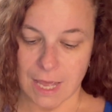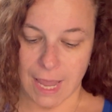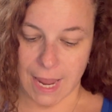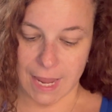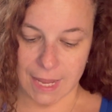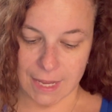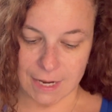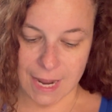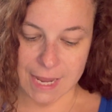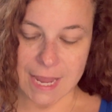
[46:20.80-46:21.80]

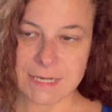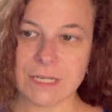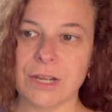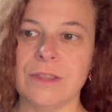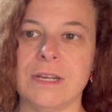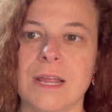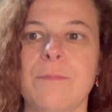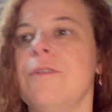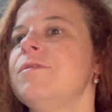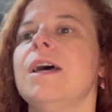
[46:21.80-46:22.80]
And I can't tell you the
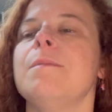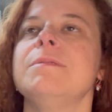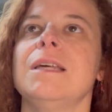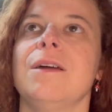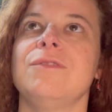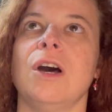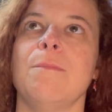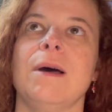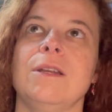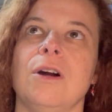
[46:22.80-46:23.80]
number of times that I've told
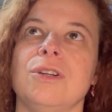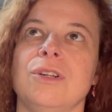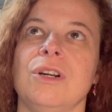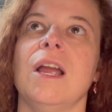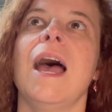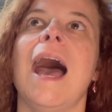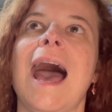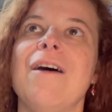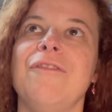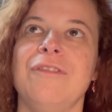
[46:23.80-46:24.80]
my doctor,
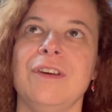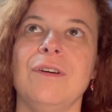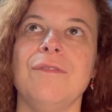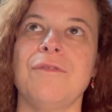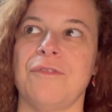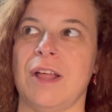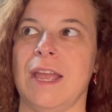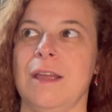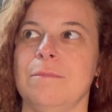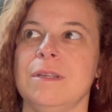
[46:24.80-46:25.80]
I feel
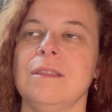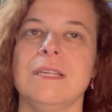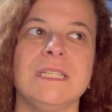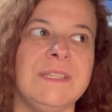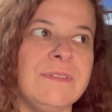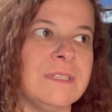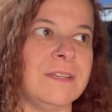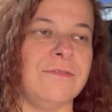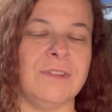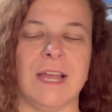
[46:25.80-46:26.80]
inflamed. This feels
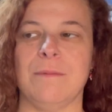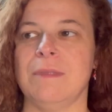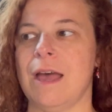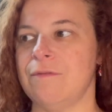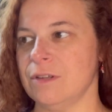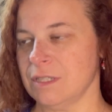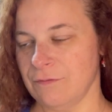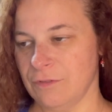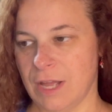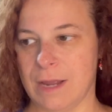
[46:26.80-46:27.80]
inflamed. That feels
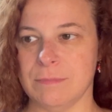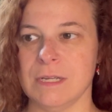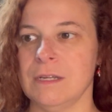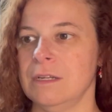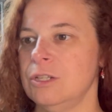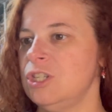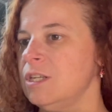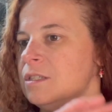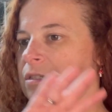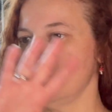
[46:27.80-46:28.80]
inflamed.
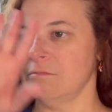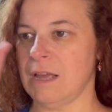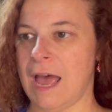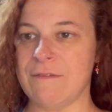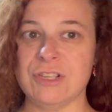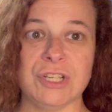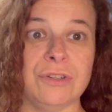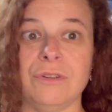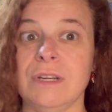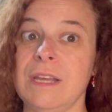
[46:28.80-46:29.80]
Just have a
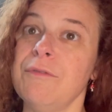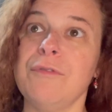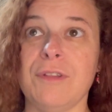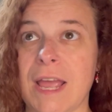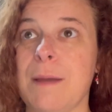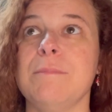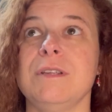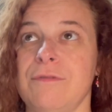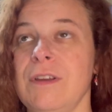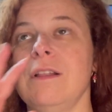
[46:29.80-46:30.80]
general inflamed
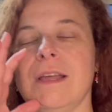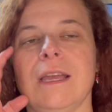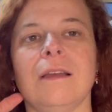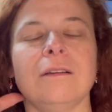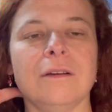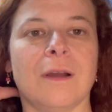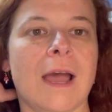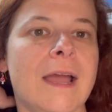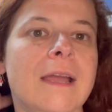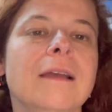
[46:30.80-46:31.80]
feeling,
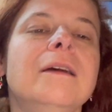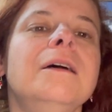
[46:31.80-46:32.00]
okay?